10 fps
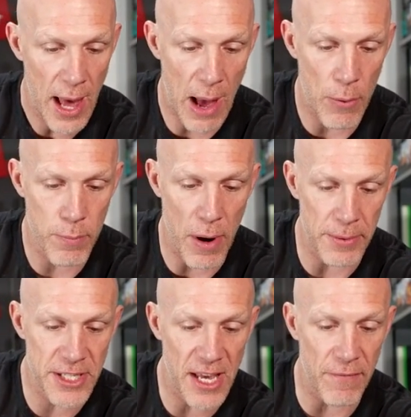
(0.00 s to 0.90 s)
I would
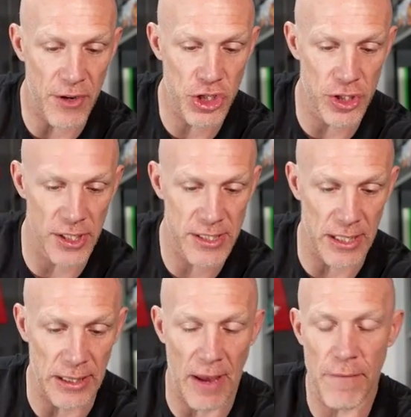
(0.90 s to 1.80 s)
probably take Vigilance
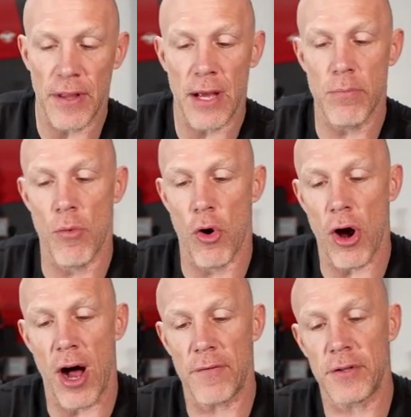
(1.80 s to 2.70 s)
and Lifelink more
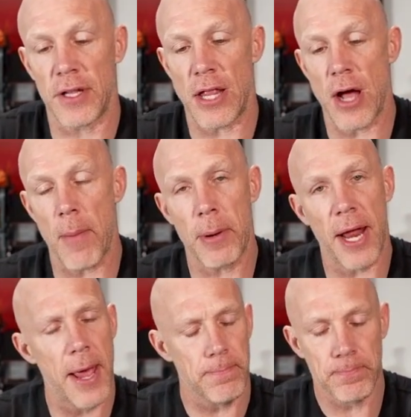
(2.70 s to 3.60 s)
often than not, but hey,